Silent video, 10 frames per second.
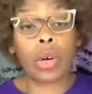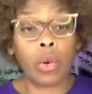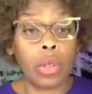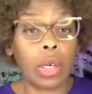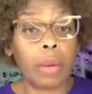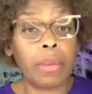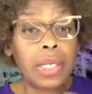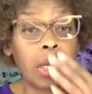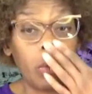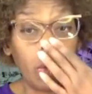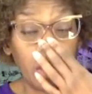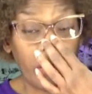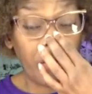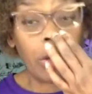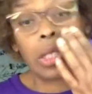to go look up and see when the
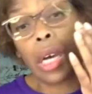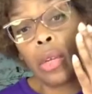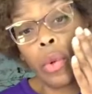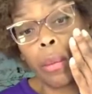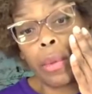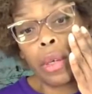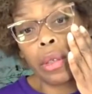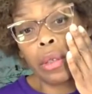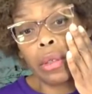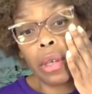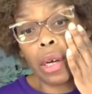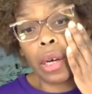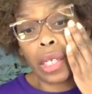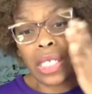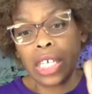first coloring book,
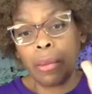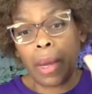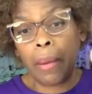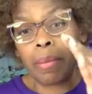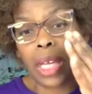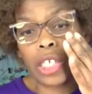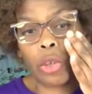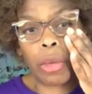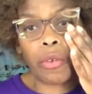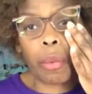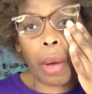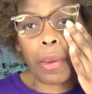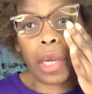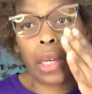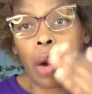see, babe, thanks so much for
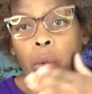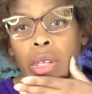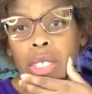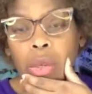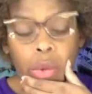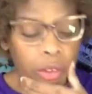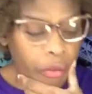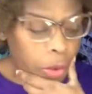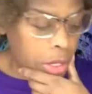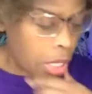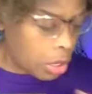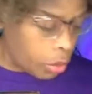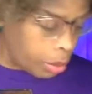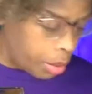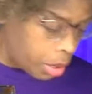popping in. I want to see when the first
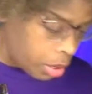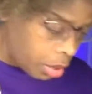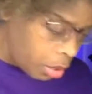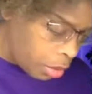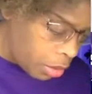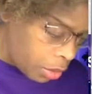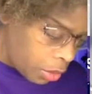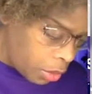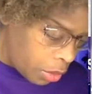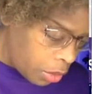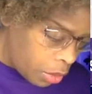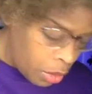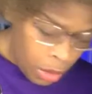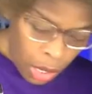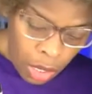coloring book
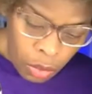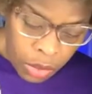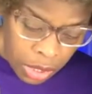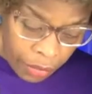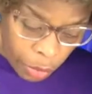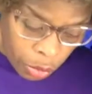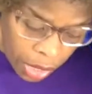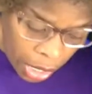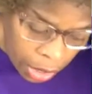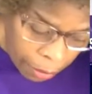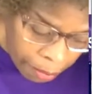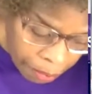was ever created.